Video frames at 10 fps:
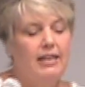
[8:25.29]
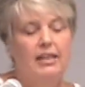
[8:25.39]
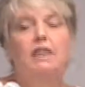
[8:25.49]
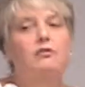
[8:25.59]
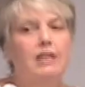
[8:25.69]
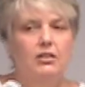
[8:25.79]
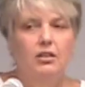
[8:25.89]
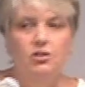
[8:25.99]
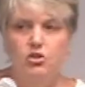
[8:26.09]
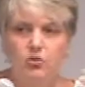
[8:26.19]
and
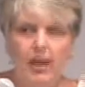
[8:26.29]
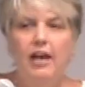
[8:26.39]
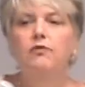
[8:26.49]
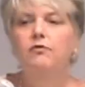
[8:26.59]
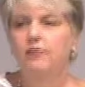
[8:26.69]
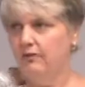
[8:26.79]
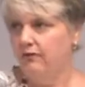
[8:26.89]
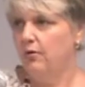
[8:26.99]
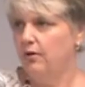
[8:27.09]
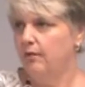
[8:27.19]
giving to every
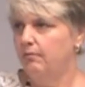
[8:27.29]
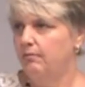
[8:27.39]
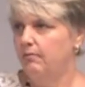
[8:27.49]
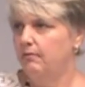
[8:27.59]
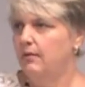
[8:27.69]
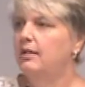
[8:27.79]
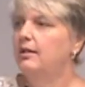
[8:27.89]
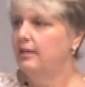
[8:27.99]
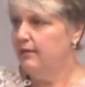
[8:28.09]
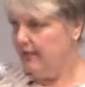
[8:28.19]
form
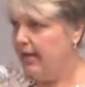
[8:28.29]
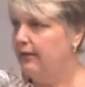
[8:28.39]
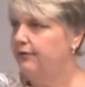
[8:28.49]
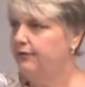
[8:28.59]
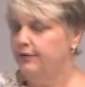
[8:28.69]
life.